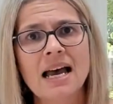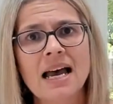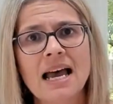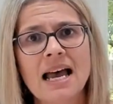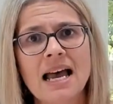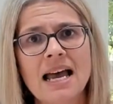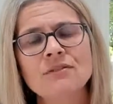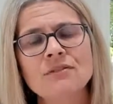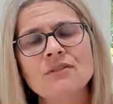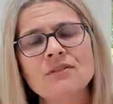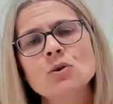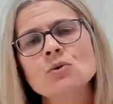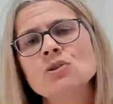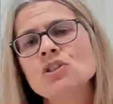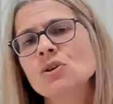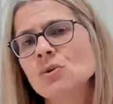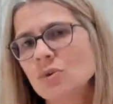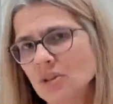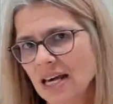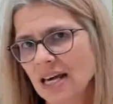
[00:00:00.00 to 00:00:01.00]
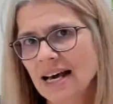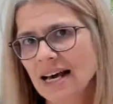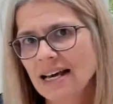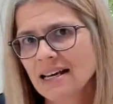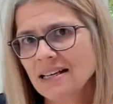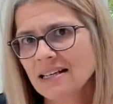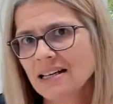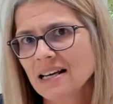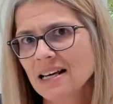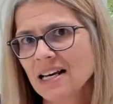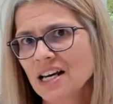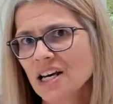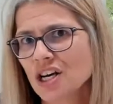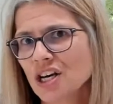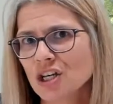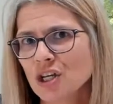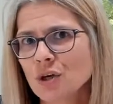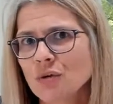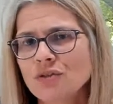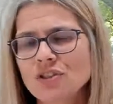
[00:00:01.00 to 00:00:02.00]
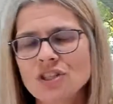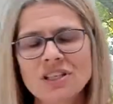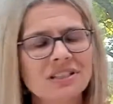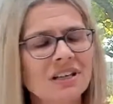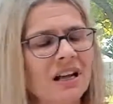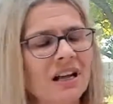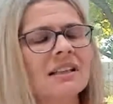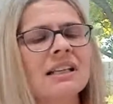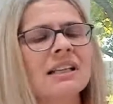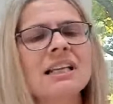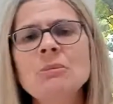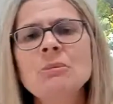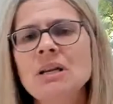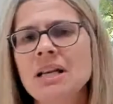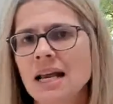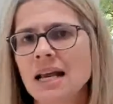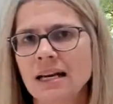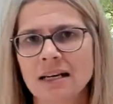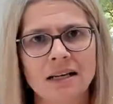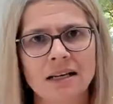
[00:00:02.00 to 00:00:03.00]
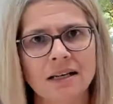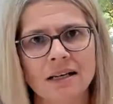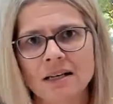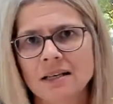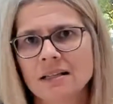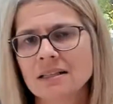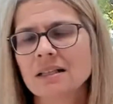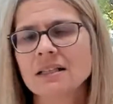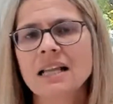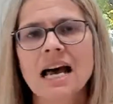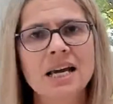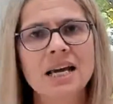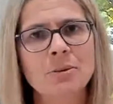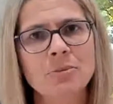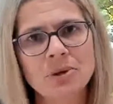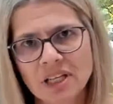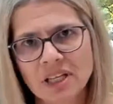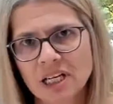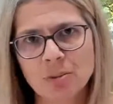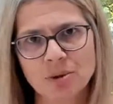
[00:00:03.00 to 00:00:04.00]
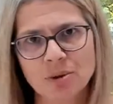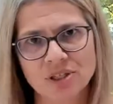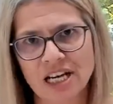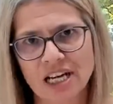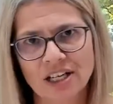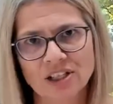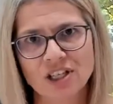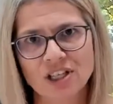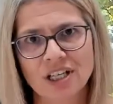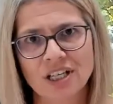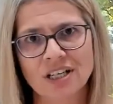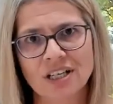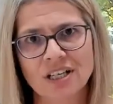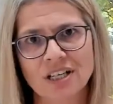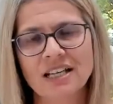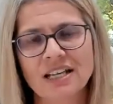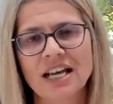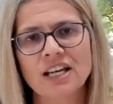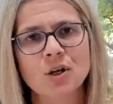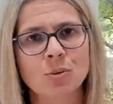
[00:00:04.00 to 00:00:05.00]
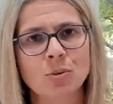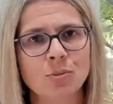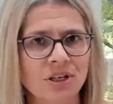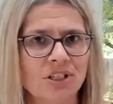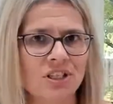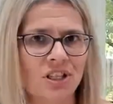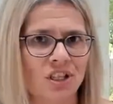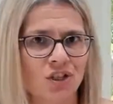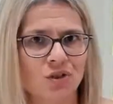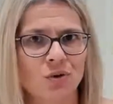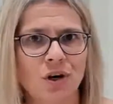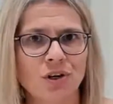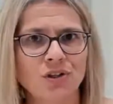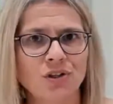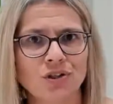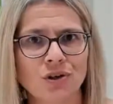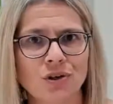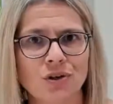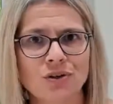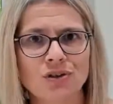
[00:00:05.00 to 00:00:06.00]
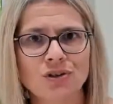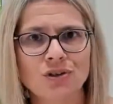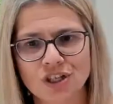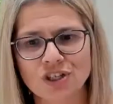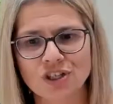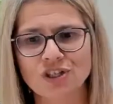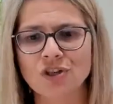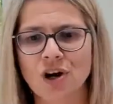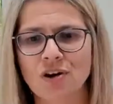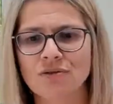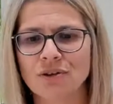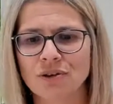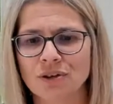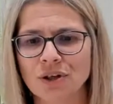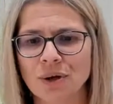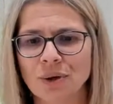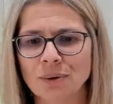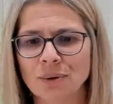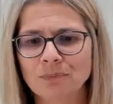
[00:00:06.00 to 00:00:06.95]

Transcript: And if you do that, you've just eliminated the liability protection that your business structure just offered you.